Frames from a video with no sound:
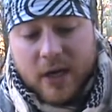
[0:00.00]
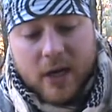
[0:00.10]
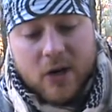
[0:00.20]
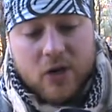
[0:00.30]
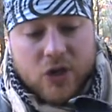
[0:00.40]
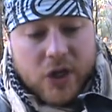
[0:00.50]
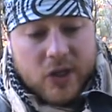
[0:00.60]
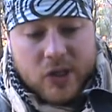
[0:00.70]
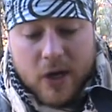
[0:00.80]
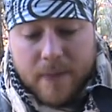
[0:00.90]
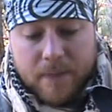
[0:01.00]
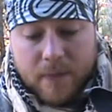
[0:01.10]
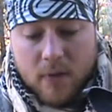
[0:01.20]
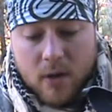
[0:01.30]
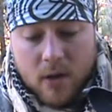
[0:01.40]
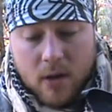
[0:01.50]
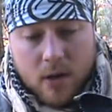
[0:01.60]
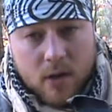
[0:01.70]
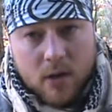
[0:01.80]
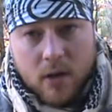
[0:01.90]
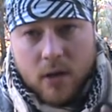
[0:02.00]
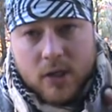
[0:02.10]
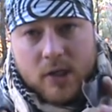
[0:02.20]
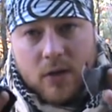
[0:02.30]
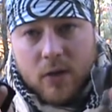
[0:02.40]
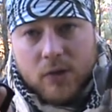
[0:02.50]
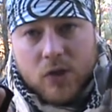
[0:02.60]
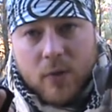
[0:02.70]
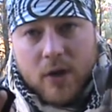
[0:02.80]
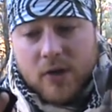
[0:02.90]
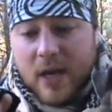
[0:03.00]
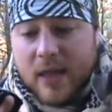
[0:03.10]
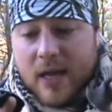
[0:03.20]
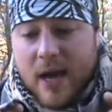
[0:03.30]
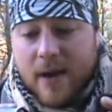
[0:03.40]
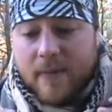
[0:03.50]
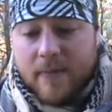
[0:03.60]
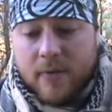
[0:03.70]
I cut jeans up just in little squares like that.